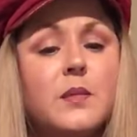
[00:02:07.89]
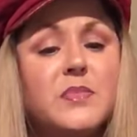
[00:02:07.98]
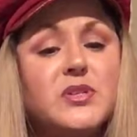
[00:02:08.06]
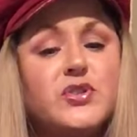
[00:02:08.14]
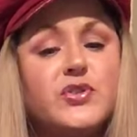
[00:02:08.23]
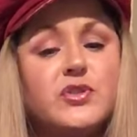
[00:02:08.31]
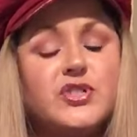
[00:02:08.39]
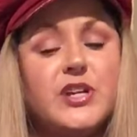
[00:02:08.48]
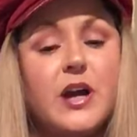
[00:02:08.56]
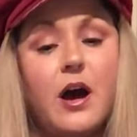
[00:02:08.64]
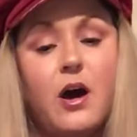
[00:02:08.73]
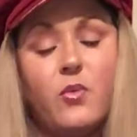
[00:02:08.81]
Mr.
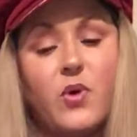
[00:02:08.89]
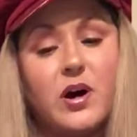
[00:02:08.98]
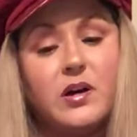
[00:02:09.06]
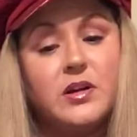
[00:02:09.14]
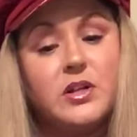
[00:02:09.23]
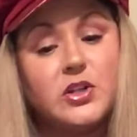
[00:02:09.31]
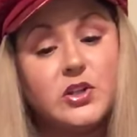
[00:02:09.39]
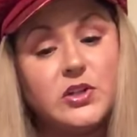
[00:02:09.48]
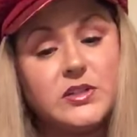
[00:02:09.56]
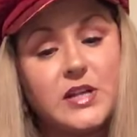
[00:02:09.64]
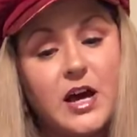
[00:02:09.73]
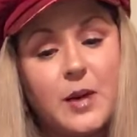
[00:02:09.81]
Yoshikawa
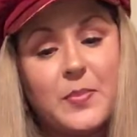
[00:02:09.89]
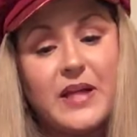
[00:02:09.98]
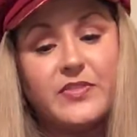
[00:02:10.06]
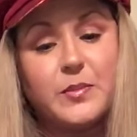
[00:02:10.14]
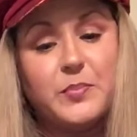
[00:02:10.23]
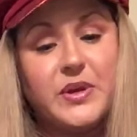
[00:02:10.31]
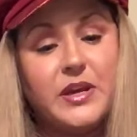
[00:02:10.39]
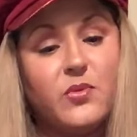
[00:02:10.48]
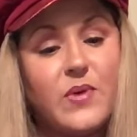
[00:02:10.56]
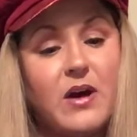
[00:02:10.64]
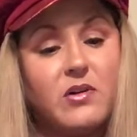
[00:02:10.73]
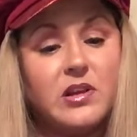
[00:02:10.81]
looked up at the big
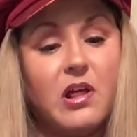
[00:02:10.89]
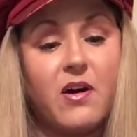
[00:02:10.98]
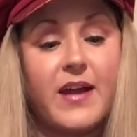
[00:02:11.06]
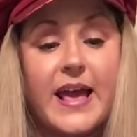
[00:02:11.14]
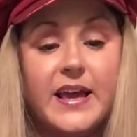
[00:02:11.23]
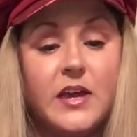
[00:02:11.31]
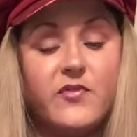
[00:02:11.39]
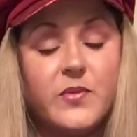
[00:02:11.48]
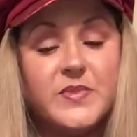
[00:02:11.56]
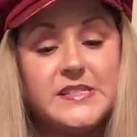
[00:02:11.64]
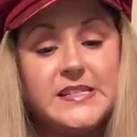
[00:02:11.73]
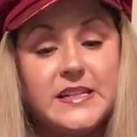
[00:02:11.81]
round clock hanging
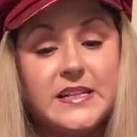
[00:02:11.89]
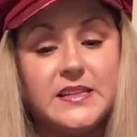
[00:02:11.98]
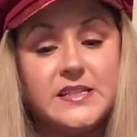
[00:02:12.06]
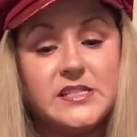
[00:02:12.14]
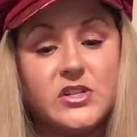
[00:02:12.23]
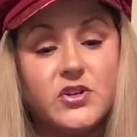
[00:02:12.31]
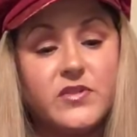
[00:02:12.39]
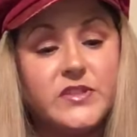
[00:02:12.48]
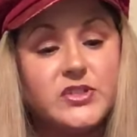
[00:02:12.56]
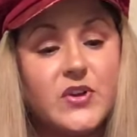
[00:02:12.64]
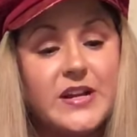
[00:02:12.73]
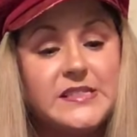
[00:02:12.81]
from the ceiling in the center of the
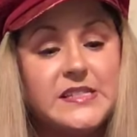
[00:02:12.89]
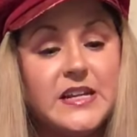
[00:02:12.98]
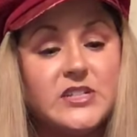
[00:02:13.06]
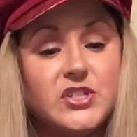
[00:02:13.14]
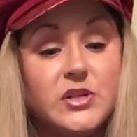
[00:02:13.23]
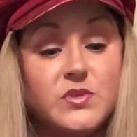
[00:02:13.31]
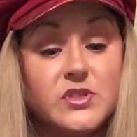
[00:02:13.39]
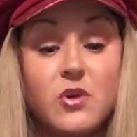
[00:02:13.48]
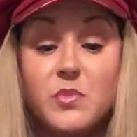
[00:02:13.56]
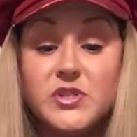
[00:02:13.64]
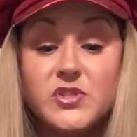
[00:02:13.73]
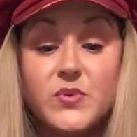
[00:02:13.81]
train station. It was
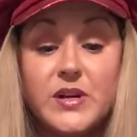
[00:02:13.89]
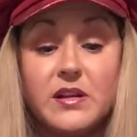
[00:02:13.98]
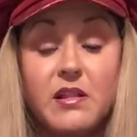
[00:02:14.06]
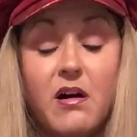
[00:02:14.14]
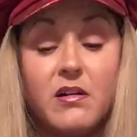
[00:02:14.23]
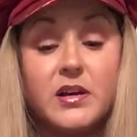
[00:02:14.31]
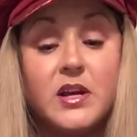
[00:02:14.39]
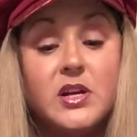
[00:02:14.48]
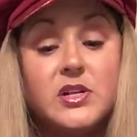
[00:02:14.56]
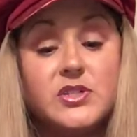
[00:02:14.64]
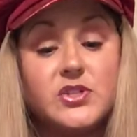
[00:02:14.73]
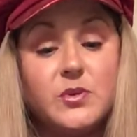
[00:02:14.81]
almost 3 o'clock.
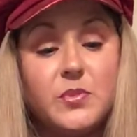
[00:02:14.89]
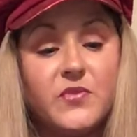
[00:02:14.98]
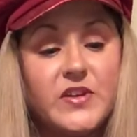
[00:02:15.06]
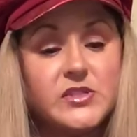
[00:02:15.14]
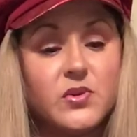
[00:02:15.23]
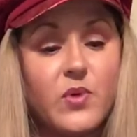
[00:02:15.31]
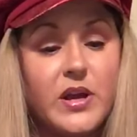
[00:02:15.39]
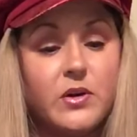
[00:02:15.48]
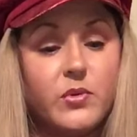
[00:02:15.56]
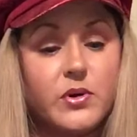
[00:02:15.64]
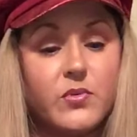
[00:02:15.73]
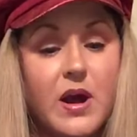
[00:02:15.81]
Soon Professor
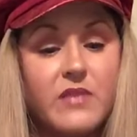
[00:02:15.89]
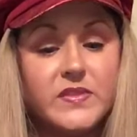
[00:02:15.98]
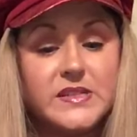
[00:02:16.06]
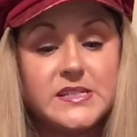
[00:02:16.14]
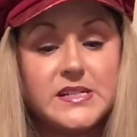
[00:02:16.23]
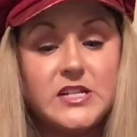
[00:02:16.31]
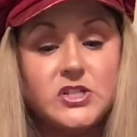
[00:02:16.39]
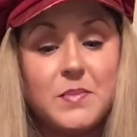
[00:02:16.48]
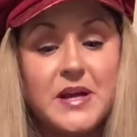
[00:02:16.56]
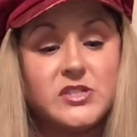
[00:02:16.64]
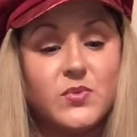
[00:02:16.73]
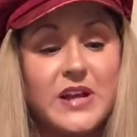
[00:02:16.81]
Ueno would arrive, and the station
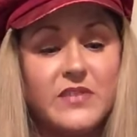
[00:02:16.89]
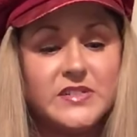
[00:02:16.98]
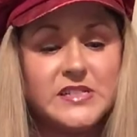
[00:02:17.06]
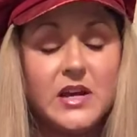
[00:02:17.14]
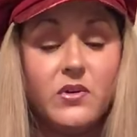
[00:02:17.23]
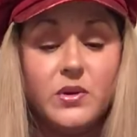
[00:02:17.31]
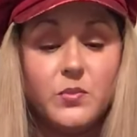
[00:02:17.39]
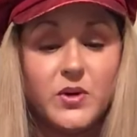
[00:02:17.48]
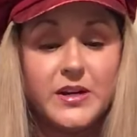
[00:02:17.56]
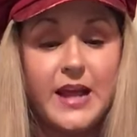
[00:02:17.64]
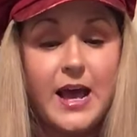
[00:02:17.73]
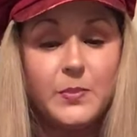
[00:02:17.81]
master would have to tell him what
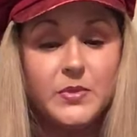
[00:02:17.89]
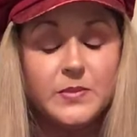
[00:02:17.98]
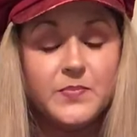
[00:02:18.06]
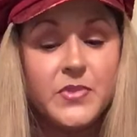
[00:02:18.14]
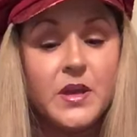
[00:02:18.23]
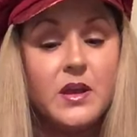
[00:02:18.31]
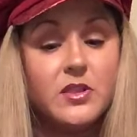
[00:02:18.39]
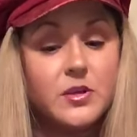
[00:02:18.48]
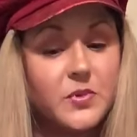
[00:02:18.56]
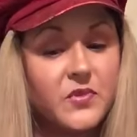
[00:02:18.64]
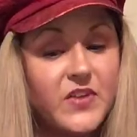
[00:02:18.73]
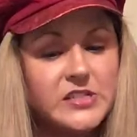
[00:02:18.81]
had happened. The
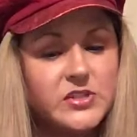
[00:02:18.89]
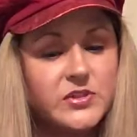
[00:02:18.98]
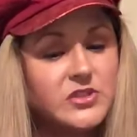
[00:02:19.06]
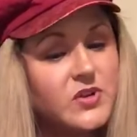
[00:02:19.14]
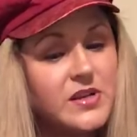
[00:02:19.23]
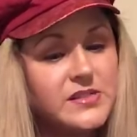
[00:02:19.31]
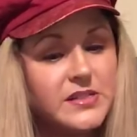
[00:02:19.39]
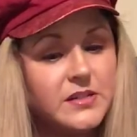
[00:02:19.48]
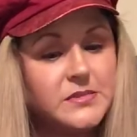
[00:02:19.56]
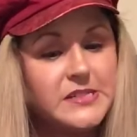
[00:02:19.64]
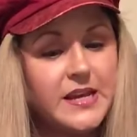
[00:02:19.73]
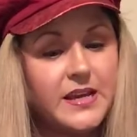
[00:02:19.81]
professor had trusted
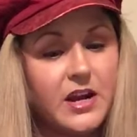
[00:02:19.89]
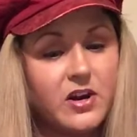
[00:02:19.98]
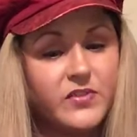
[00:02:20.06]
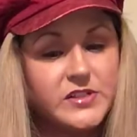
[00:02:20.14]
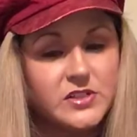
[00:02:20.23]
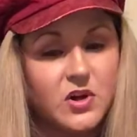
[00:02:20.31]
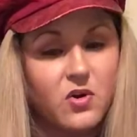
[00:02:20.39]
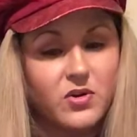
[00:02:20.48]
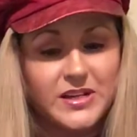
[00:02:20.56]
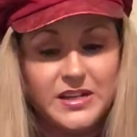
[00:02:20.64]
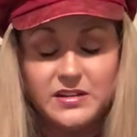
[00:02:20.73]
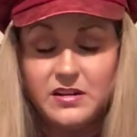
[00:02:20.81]
him to take care of his dog,
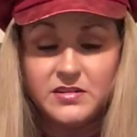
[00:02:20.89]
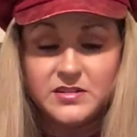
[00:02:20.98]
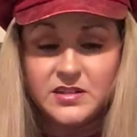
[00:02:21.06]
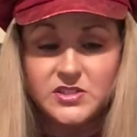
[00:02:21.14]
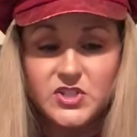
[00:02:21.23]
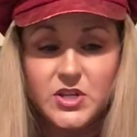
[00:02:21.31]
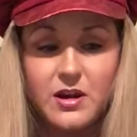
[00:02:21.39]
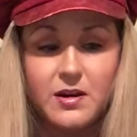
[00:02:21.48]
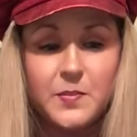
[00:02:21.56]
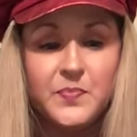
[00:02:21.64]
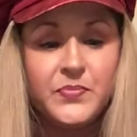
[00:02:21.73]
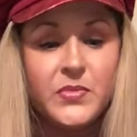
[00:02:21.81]
and he had not done his job.